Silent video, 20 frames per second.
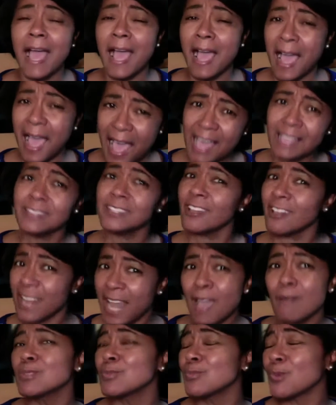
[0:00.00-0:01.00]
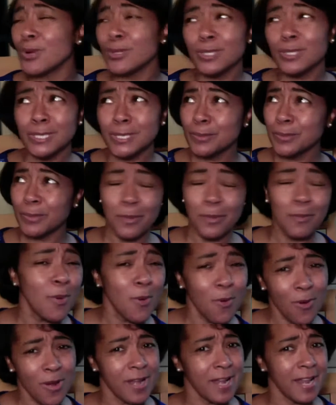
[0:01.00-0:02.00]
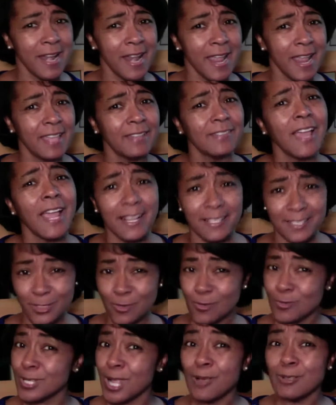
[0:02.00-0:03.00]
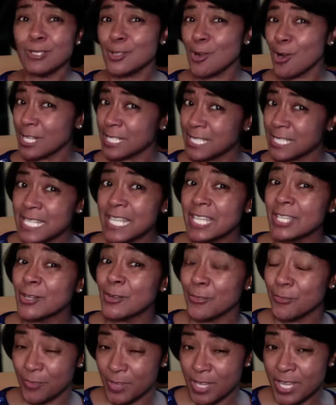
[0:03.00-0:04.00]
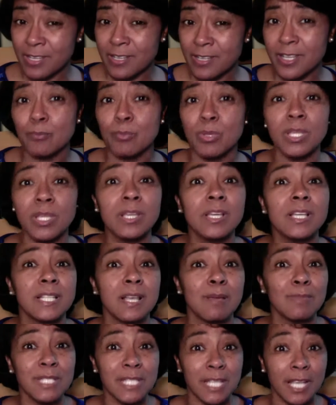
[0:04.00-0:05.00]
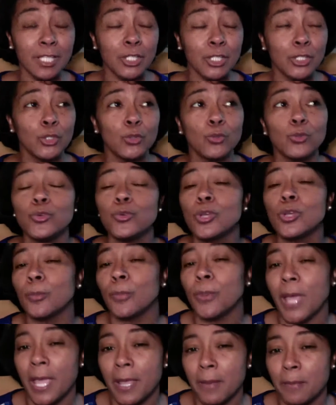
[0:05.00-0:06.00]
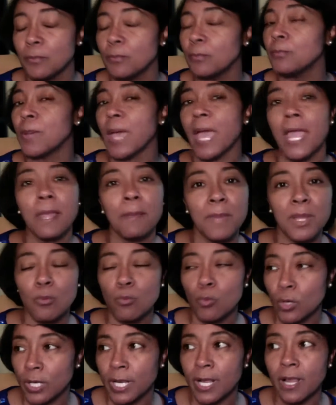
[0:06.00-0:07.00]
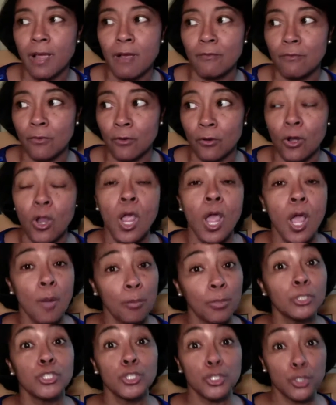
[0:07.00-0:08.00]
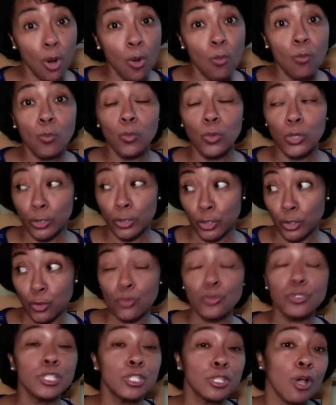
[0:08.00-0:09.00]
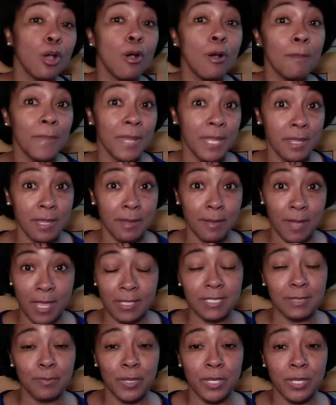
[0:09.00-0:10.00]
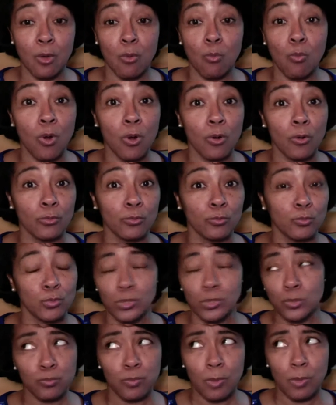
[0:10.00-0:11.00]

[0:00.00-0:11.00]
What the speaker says: I thought I was worth a little bit more than that. Like, you just started to get offended because I'm telling you, you could pay me whatever, but what you saw me as being worth was,